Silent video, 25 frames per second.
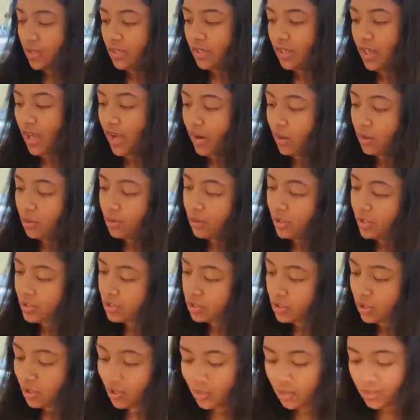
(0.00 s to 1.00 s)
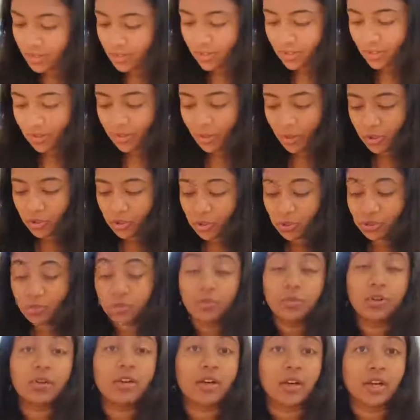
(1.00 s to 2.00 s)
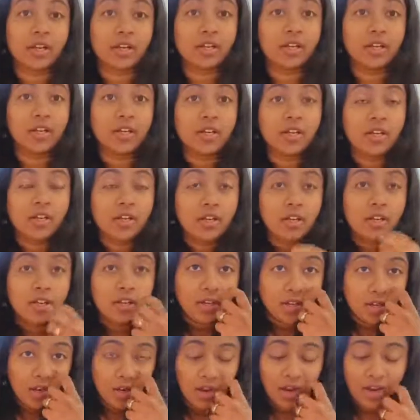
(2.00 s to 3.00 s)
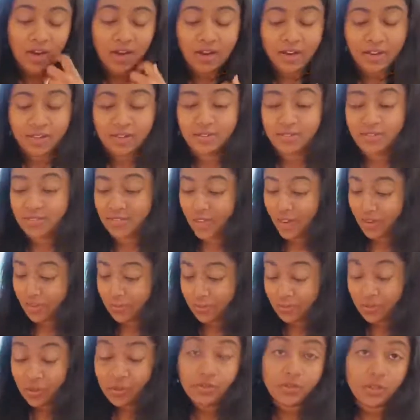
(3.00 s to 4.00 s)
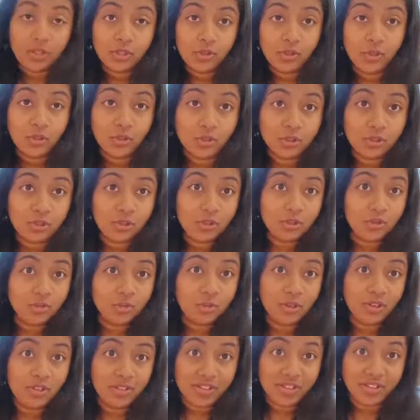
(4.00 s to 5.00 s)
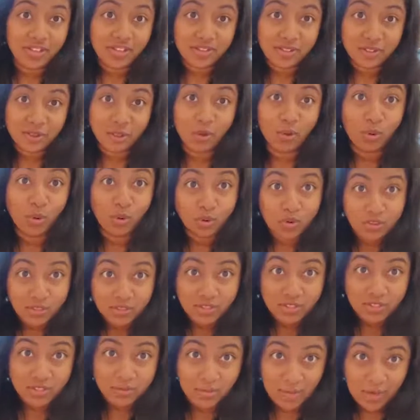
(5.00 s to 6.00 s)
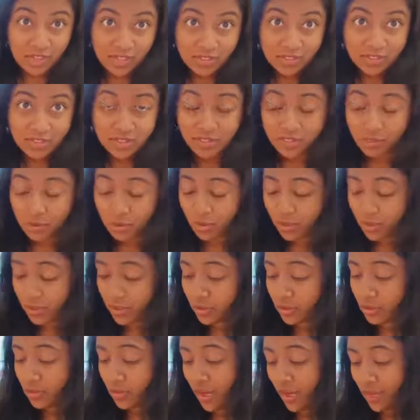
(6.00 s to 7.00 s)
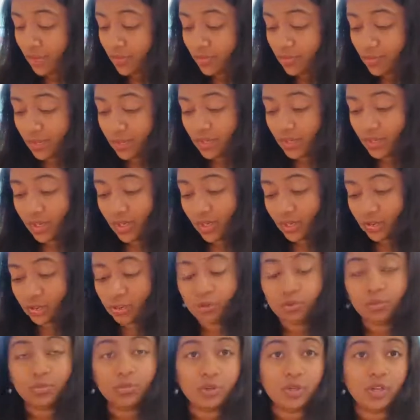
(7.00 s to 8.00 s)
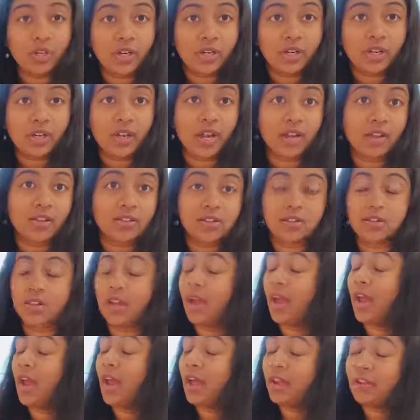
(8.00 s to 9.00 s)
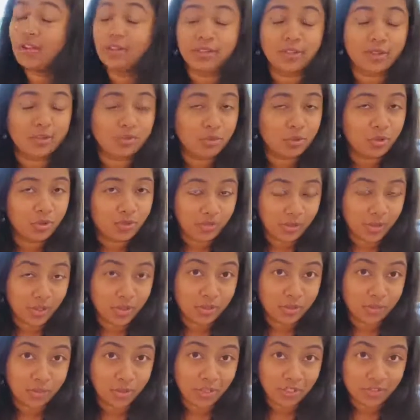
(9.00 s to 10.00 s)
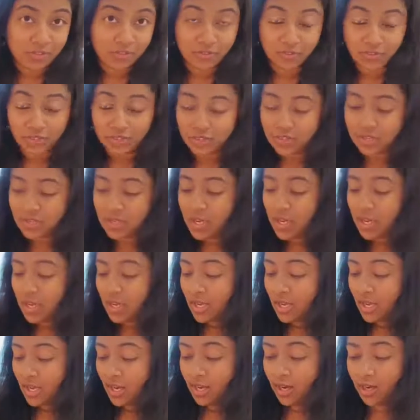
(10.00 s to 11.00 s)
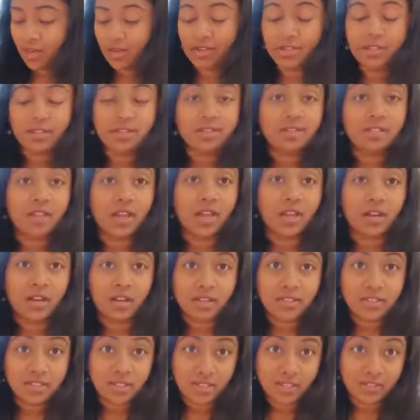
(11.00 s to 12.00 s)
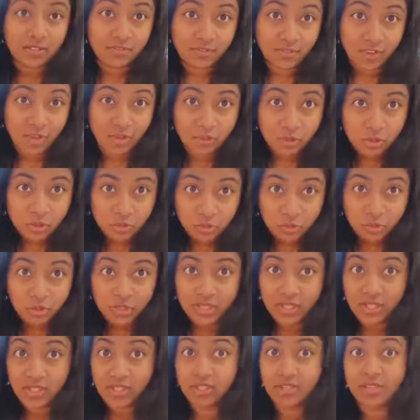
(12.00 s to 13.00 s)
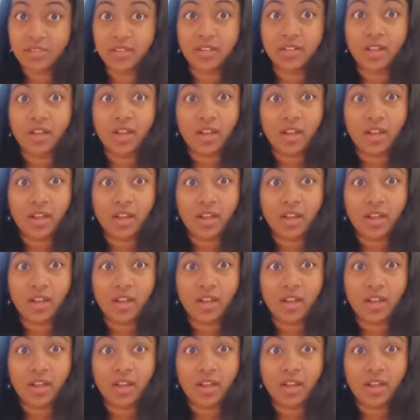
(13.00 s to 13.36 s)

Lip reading: Now let's talk a little about turmeric. Everyone knows turmeric is the golden spice according to Ayurveda, and turmeric has n number of health benefits. It is an anti-inflammatory, it's an